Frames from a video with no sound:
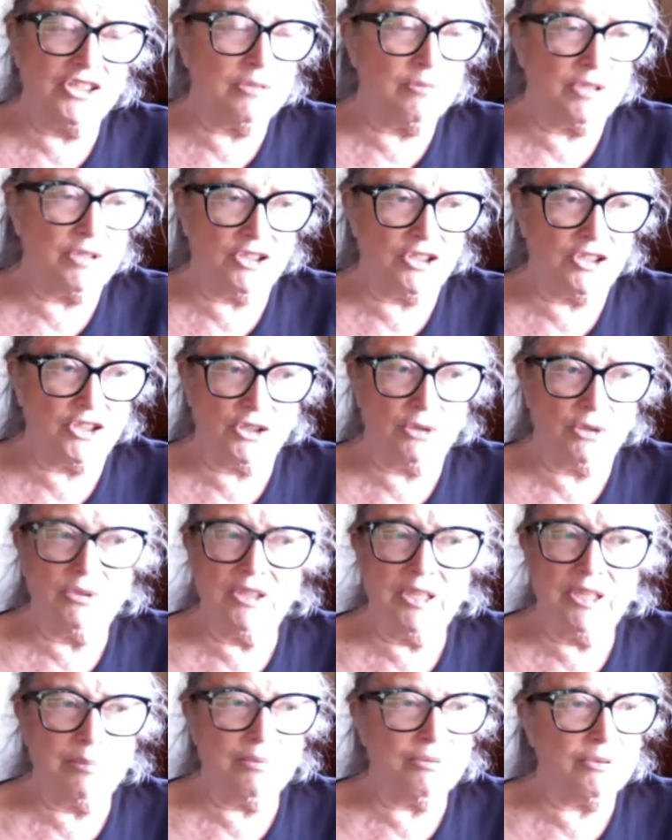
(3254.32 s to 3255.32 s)
which is so
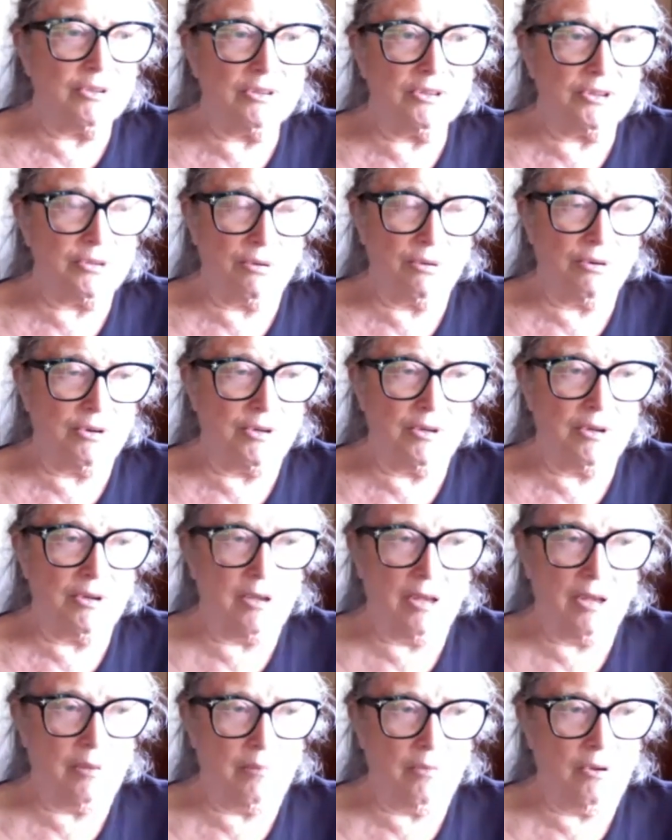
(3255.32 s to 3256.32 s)
liberal toward
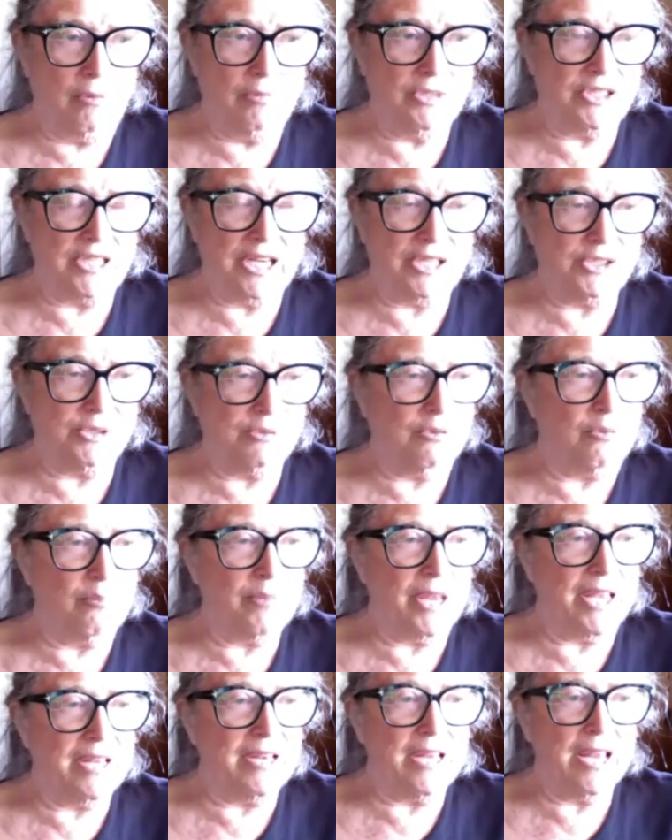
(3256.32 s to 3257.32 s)
um, homosexual
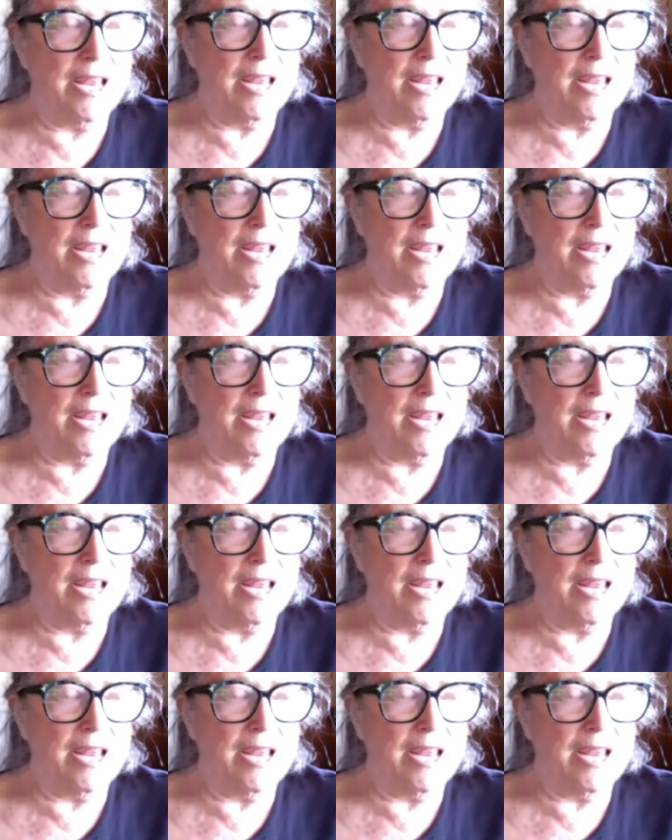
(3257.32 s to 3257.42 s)
men, he